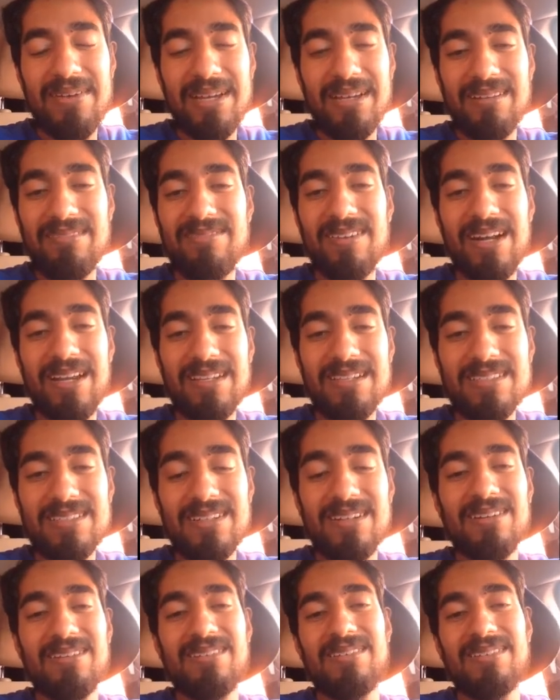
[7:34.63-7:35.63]
I can finally
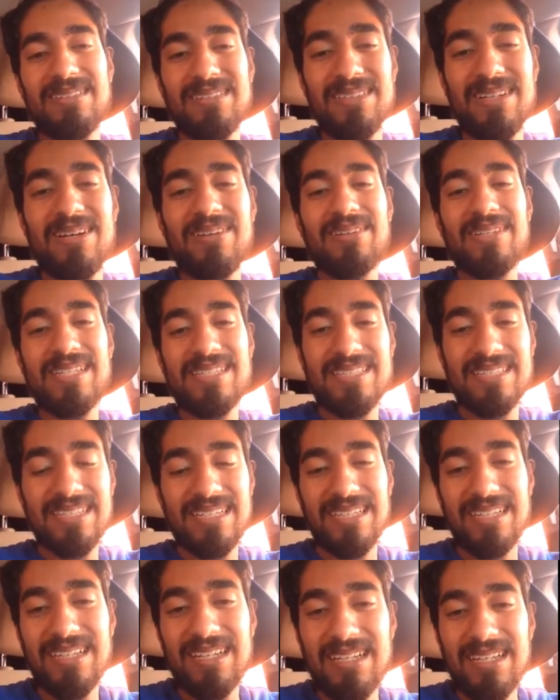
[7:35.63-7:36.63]
start, you know,
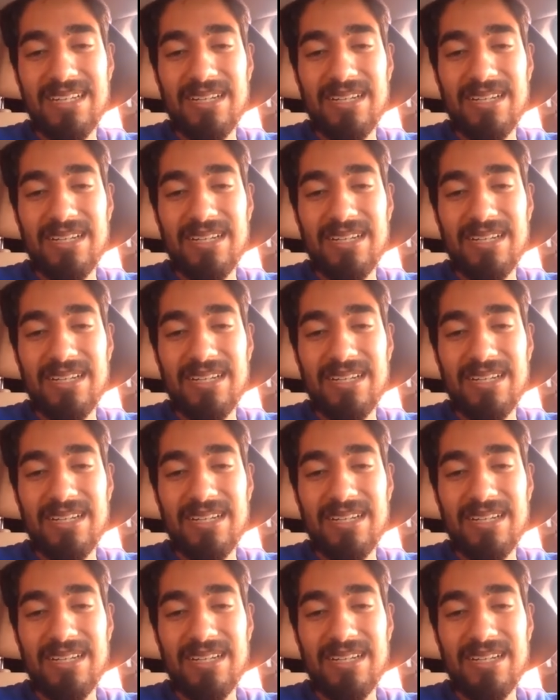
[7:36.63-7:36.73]
listing